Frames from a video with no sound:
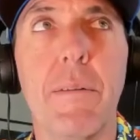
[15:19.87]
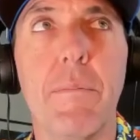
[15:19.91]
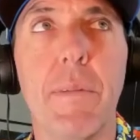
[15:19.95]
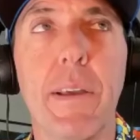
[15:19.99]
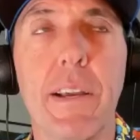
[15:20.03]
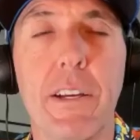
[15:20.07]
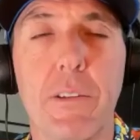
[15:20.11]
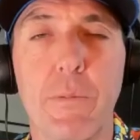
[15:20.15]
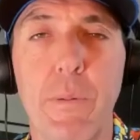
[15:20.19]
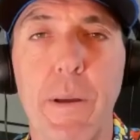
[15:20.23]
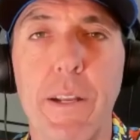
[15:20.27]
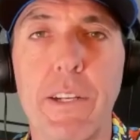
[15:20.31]

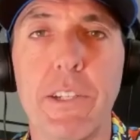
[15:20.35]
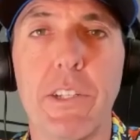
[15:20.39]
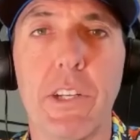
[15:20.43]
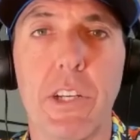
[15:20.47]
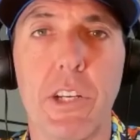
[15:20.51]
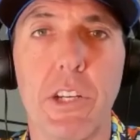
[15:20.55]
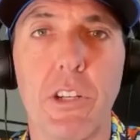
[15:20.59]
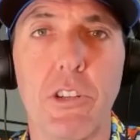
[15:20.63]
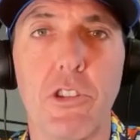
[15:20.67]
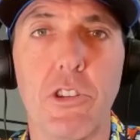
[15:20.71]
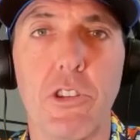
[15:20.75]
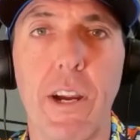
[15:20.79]
expansion
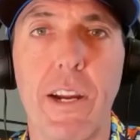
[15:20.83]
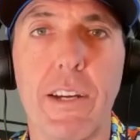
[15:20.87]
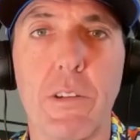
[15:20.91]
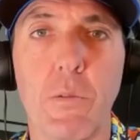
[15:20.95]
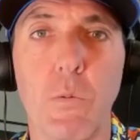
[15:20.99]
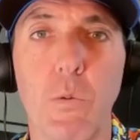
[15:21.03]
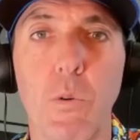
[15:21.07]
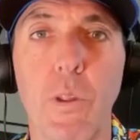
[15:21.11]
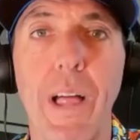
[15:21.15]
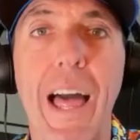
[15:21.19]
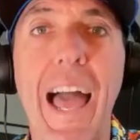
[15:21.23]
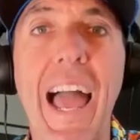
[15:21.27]
and
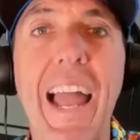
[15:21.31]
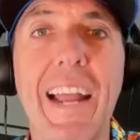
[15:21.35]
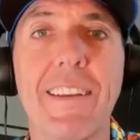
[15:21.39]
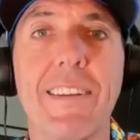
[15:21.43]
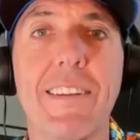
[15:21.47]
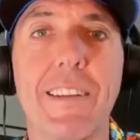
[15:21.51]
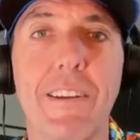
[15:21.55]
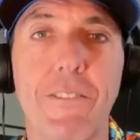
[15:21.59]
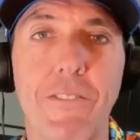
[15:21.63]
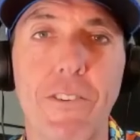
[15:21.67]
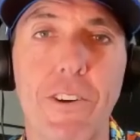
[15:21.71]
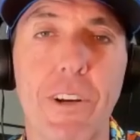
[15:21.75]
contraction will
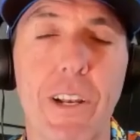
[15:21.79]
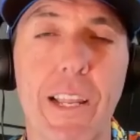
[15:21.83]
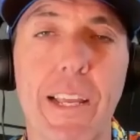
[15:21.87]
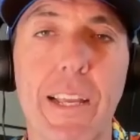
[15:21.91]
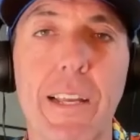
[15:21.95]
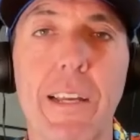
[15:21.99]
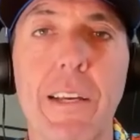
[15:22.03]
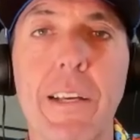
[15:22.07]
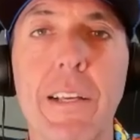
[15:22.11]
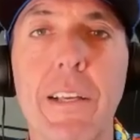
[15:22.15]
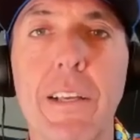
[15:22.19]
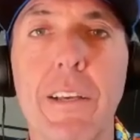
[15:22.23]
act
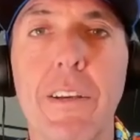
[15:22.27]
differently.